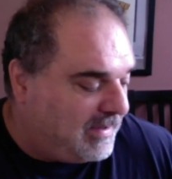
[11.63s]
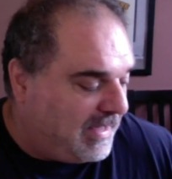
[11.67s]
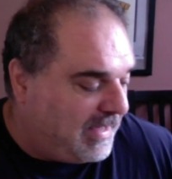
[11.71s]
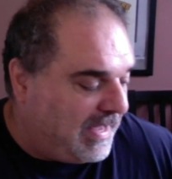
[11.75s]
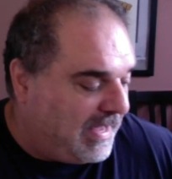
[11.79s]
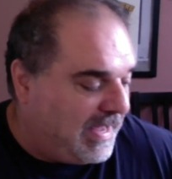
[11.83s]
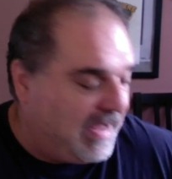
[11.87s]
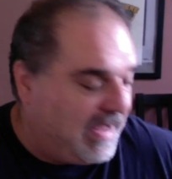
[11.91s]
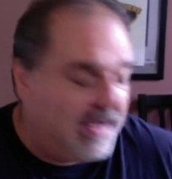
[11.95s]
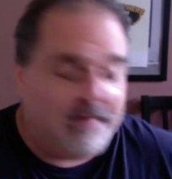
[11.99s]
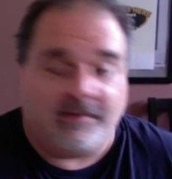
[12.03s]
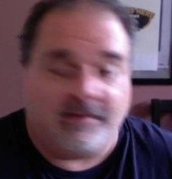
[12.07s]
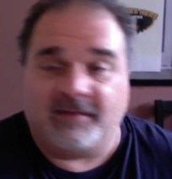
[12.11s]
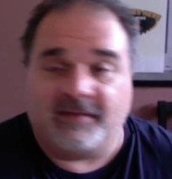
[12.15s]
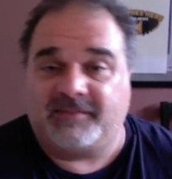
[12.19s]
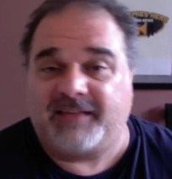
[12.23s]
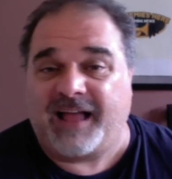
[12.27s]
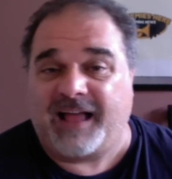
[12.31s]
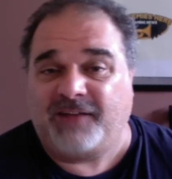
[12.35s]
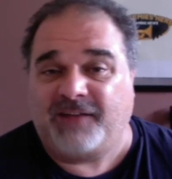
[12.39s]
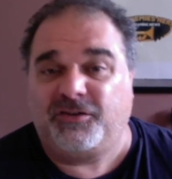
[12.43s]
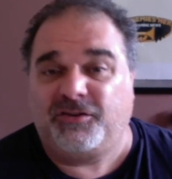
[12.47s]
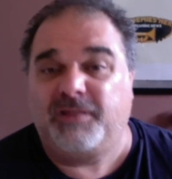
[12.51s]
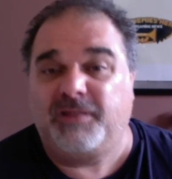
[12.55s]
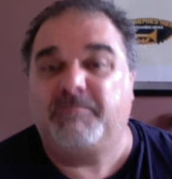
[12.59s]
And it's
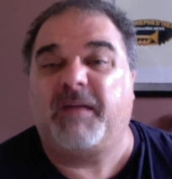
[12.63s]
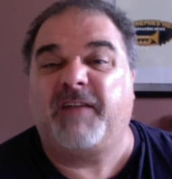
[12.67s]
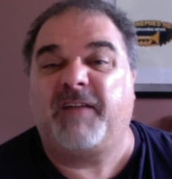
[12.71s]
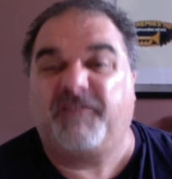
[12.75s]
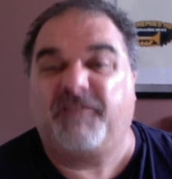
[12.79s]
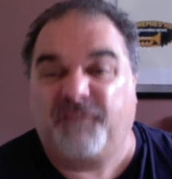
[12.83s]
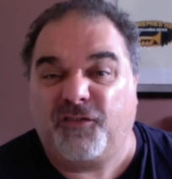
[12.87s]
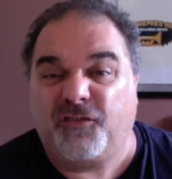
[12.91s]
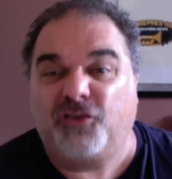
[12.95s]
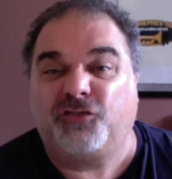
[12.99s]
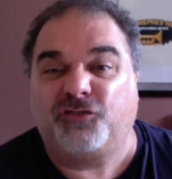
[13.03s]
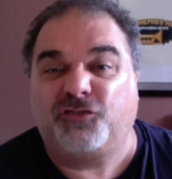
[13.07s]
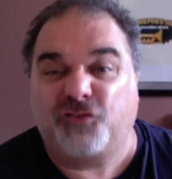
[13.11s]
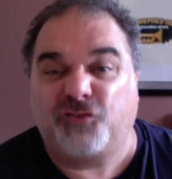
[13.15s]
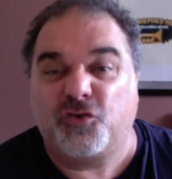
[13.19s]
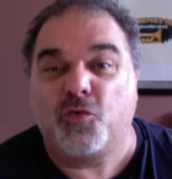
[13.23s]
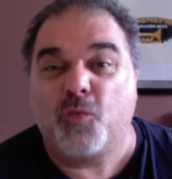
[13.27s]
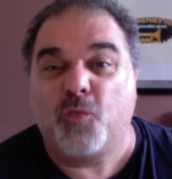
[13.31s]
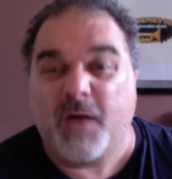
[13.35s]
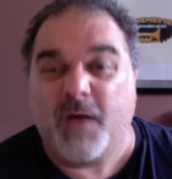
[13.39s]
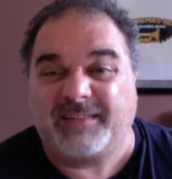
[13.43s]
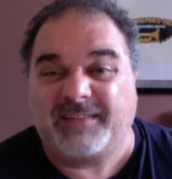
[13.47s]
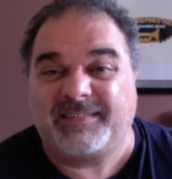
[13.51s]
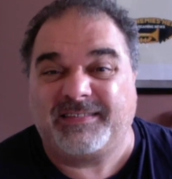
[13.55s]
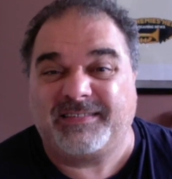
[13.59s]
actually my first
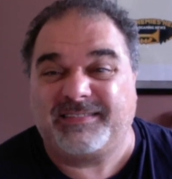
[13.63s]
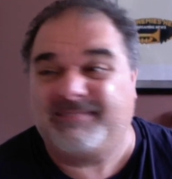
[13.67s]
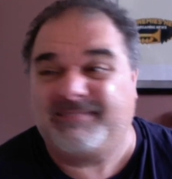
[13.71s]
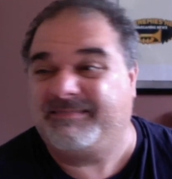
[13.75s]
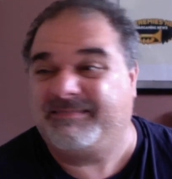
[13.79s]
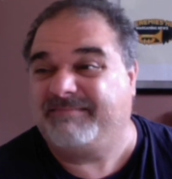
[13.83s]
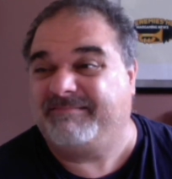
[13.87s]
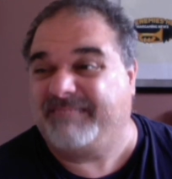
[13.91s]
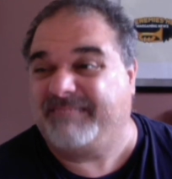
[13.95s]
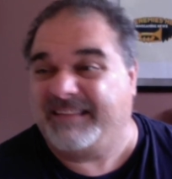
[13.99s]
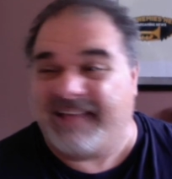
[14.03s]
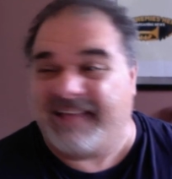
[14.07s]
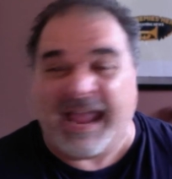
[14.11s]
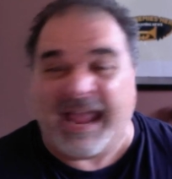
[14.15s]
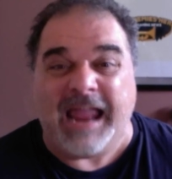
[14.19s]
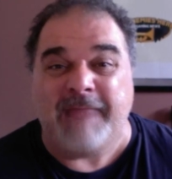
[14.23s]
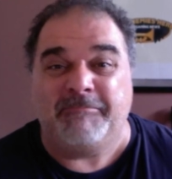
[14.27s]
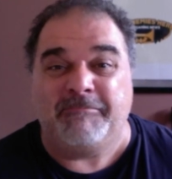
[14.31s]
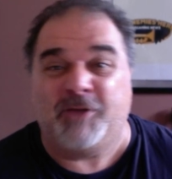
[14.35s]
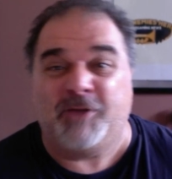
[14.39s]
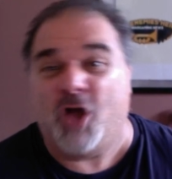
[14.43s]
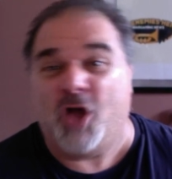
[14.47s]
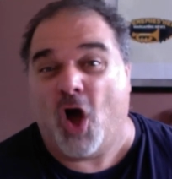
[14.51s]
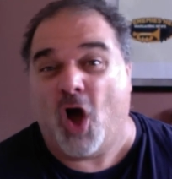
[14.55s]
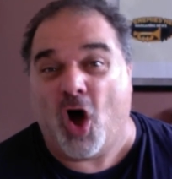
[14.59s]
US
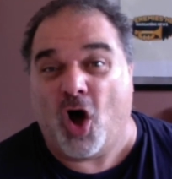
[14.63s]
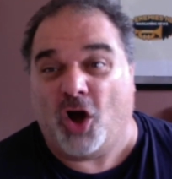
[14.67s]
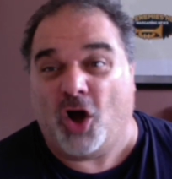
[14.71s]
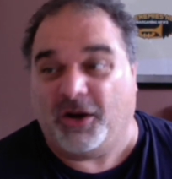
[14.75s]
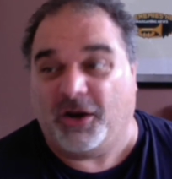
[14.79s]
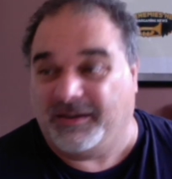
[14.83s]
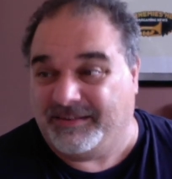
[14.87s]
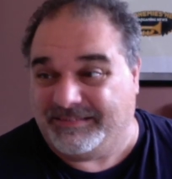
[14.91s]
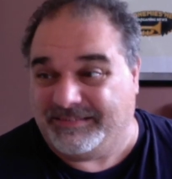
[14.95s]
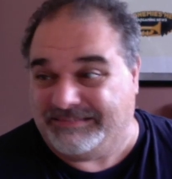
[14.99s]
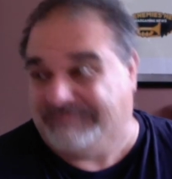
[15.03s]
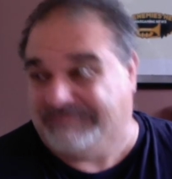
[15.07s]
Game Con.